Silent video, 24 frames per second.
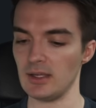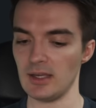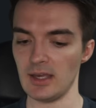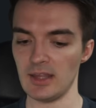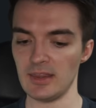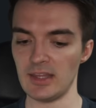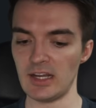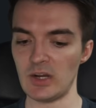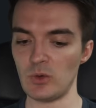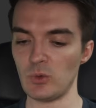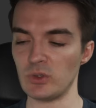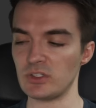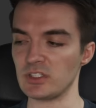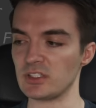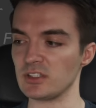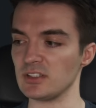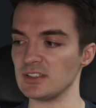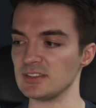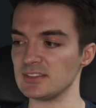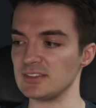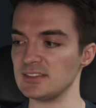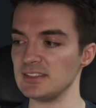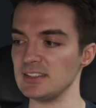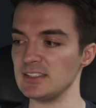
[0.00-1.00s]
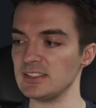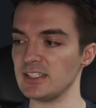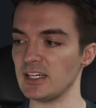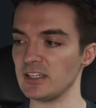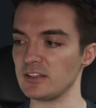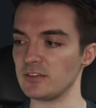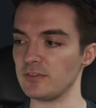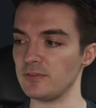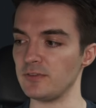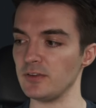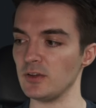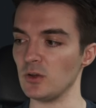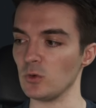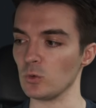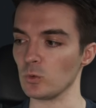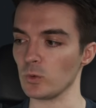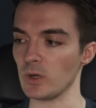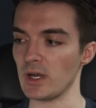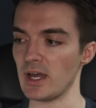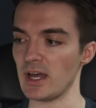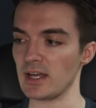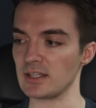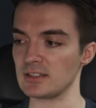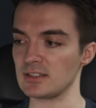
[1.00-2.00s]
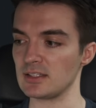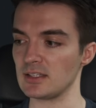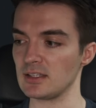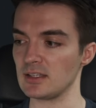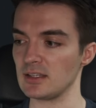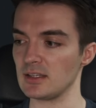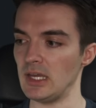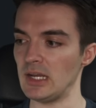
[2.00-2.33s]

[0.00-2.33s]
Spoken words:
and then I want to call c.fillRect.